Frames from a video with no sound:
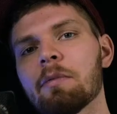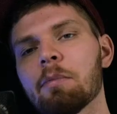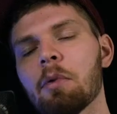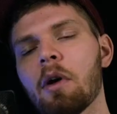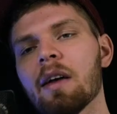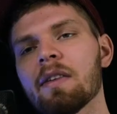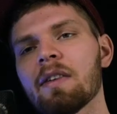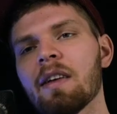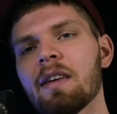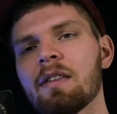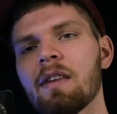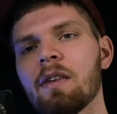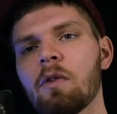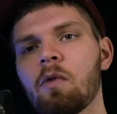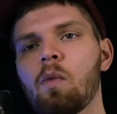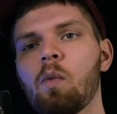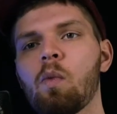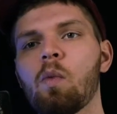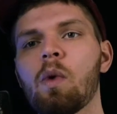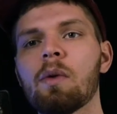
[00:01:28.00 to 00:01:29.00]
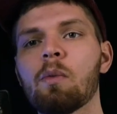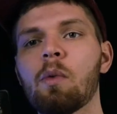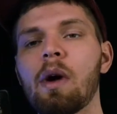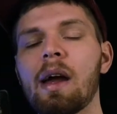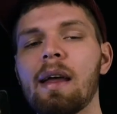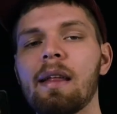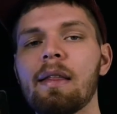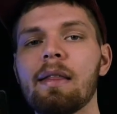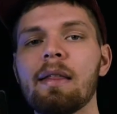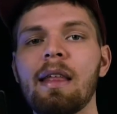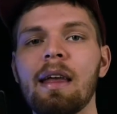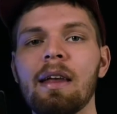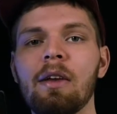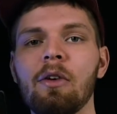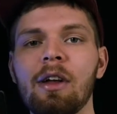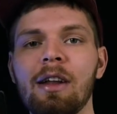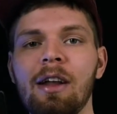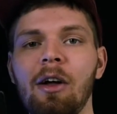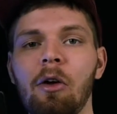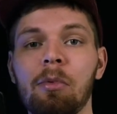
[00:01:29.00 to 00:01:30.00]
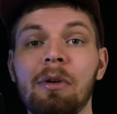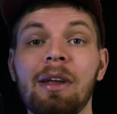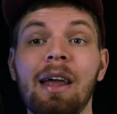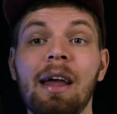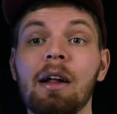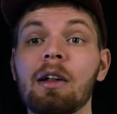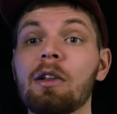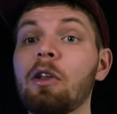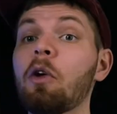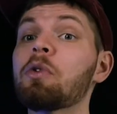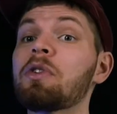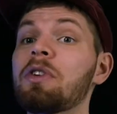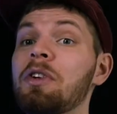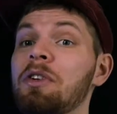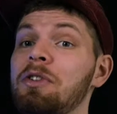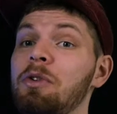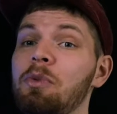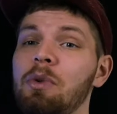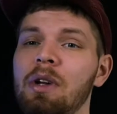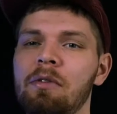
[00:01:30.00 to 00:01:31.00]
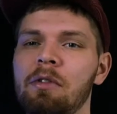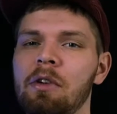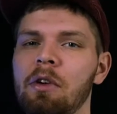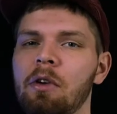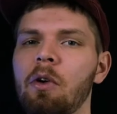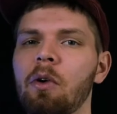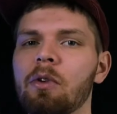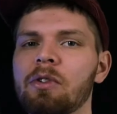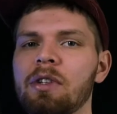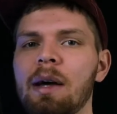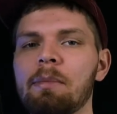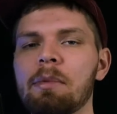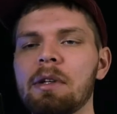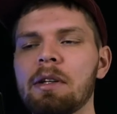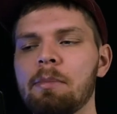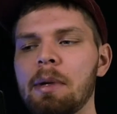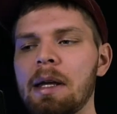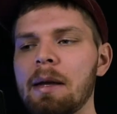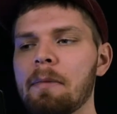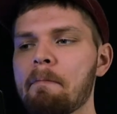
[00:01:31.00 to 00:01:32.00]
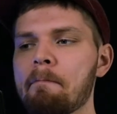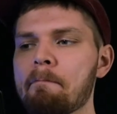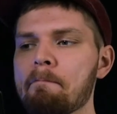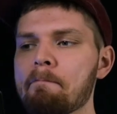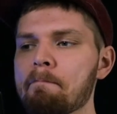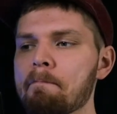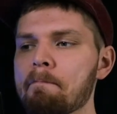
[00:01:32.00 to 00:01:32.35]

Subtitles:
this process is one way that you can help get closer to whatever your goals happen to be.